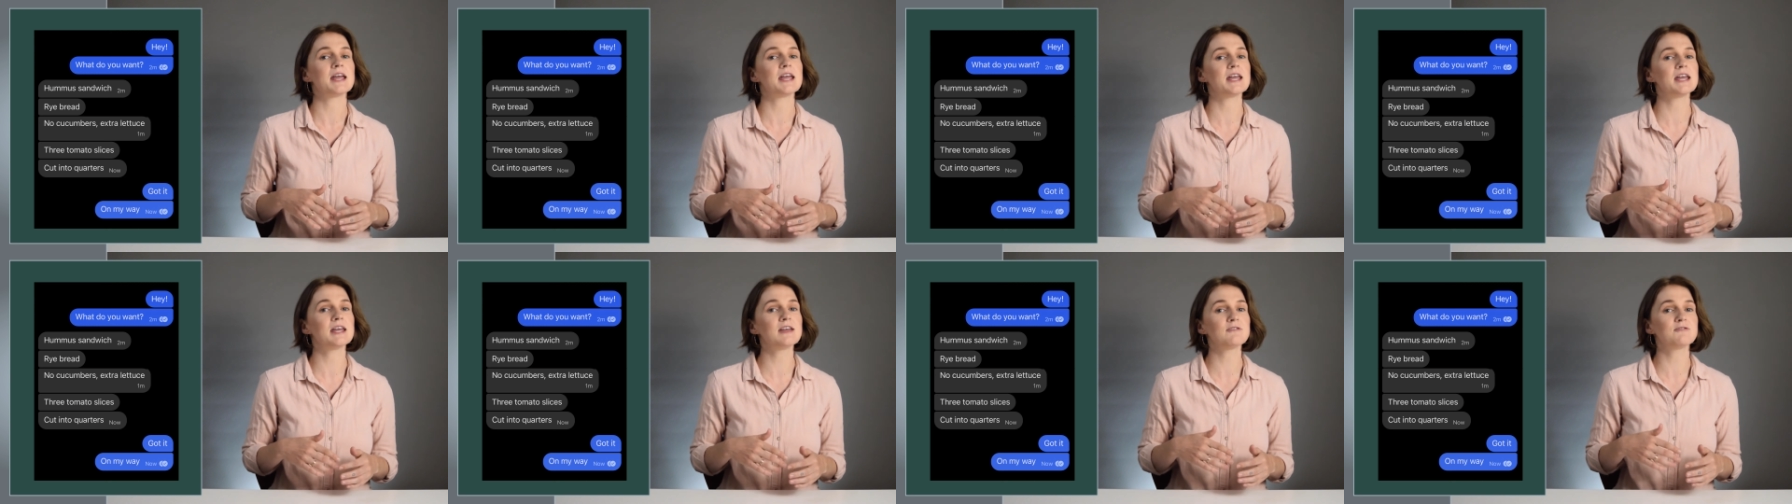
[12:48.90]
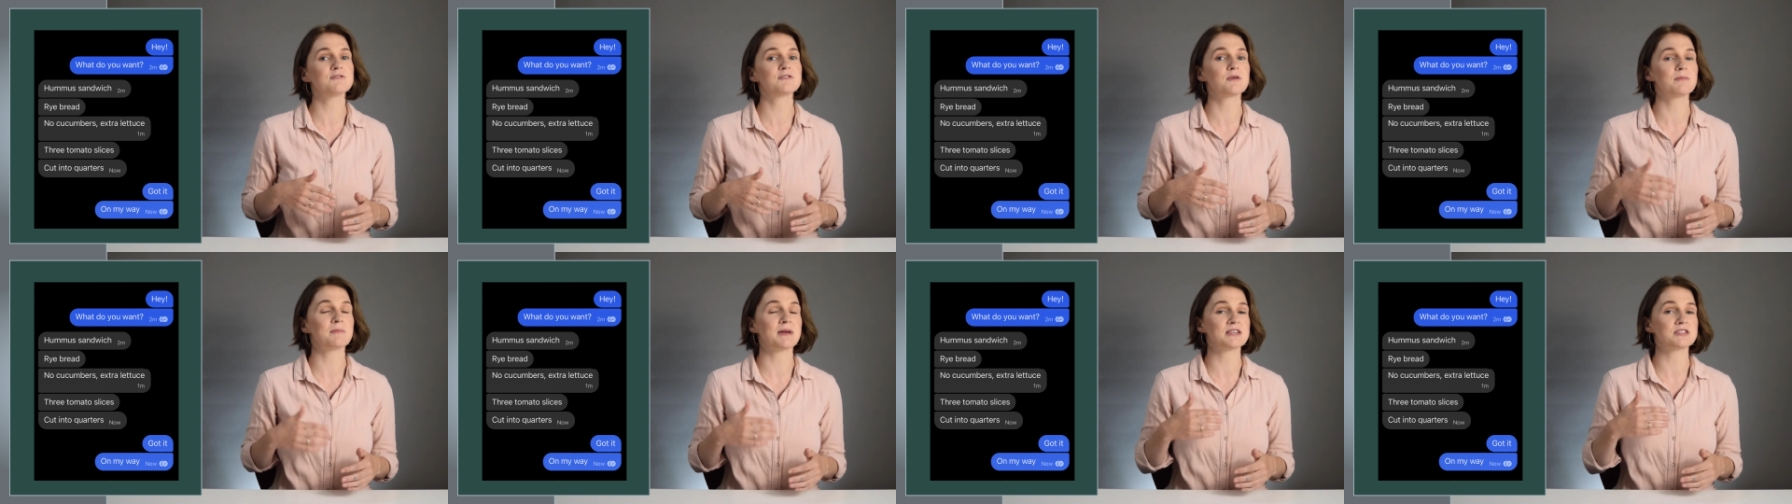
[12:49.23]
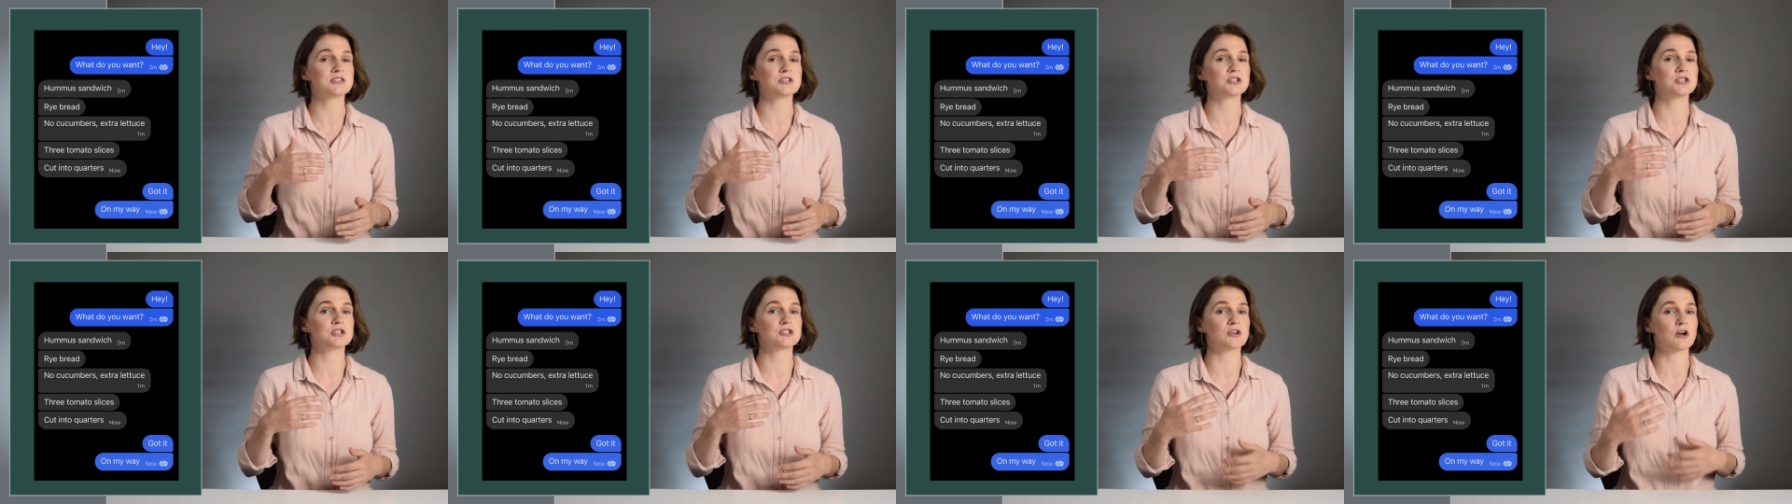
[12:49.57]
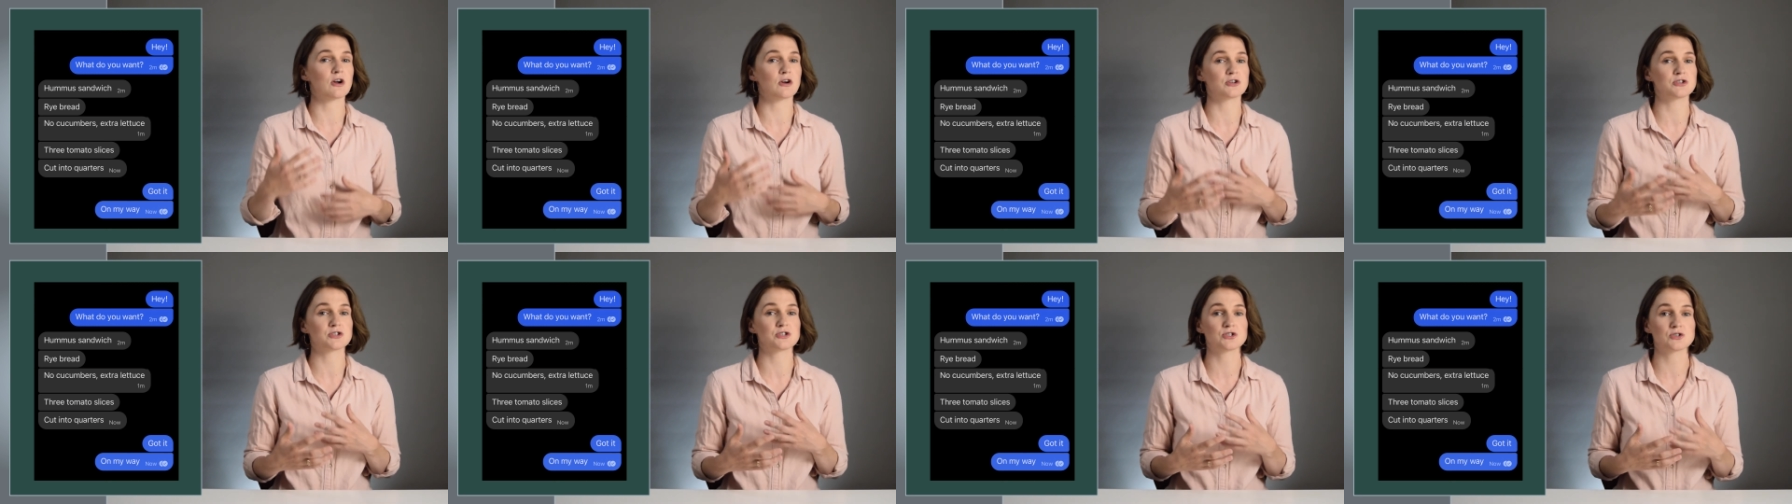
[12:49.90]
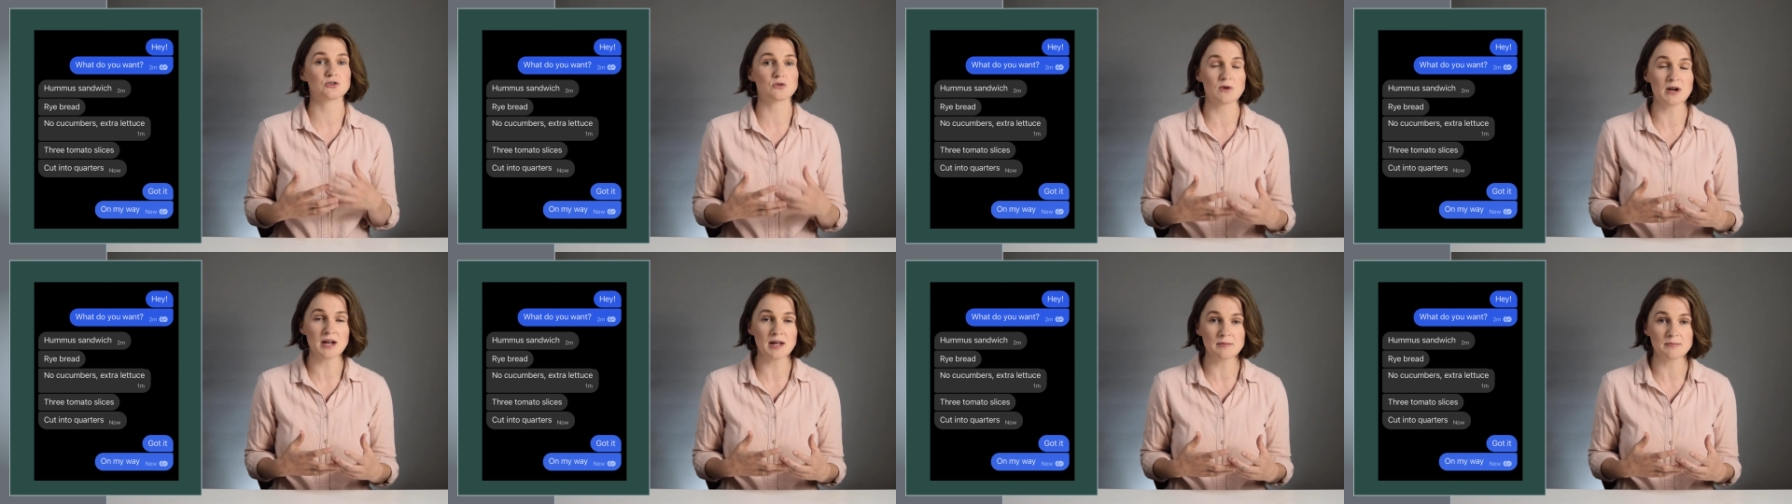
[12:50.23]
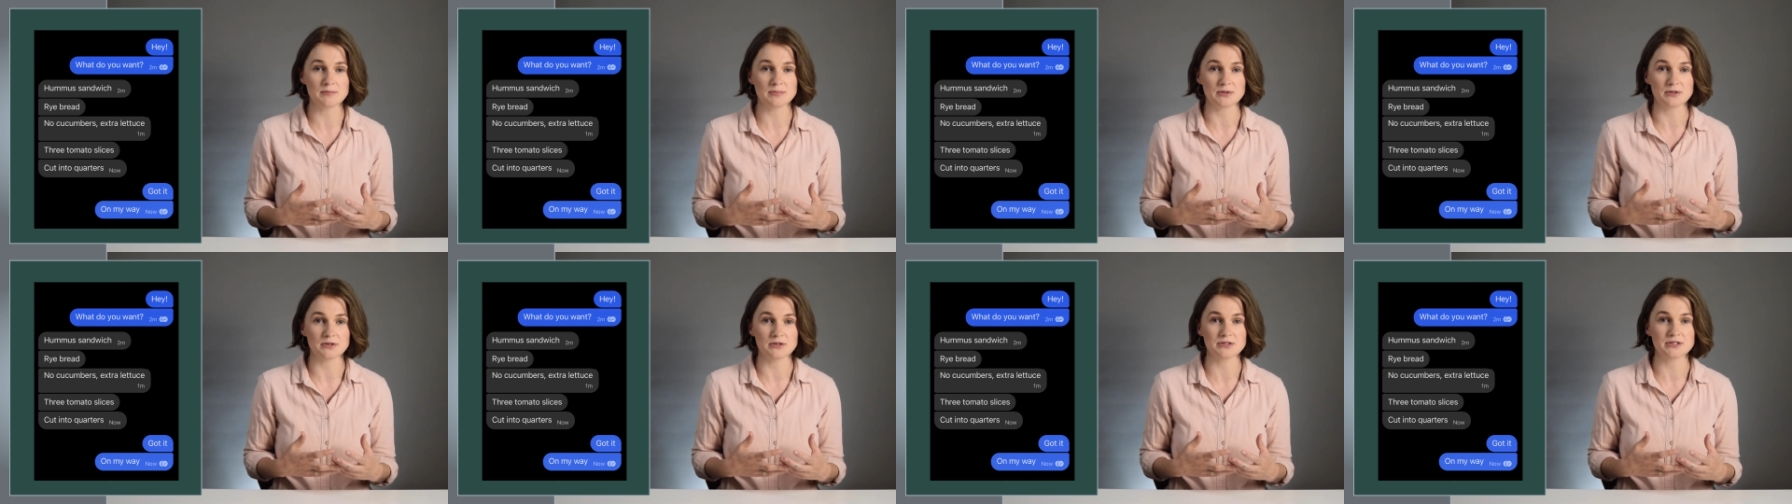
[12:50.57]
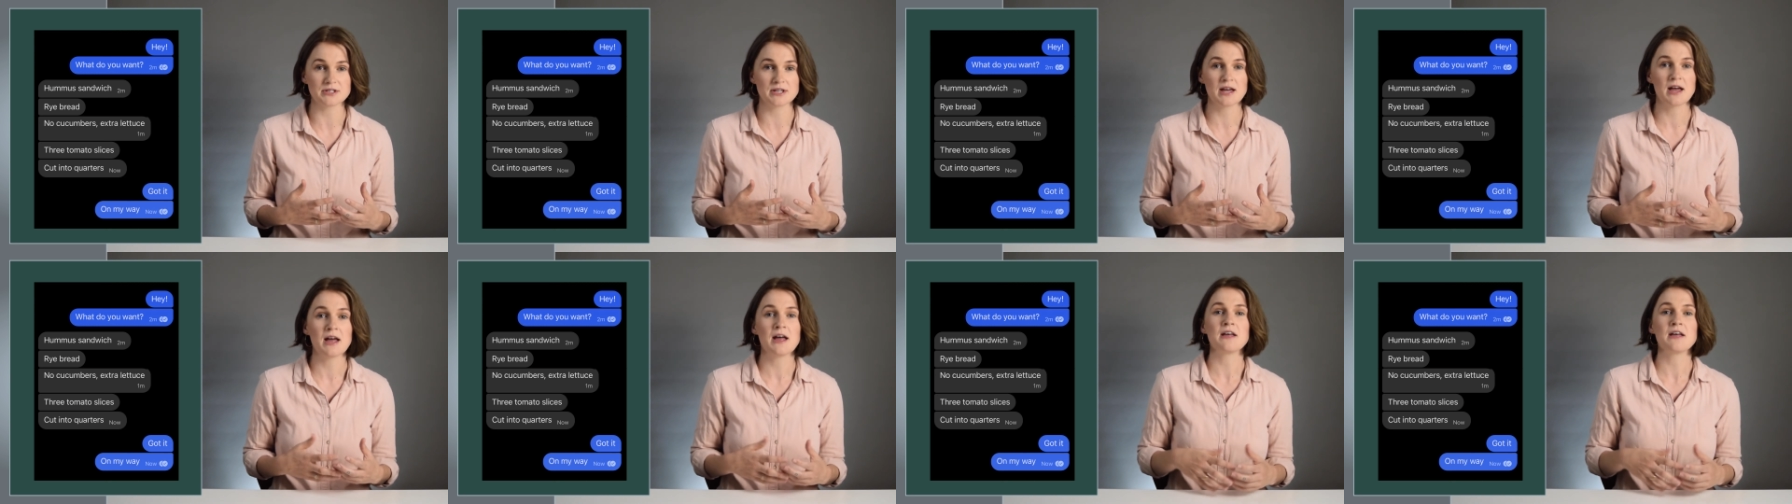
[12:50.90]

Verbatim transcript: If the messages are scrambled,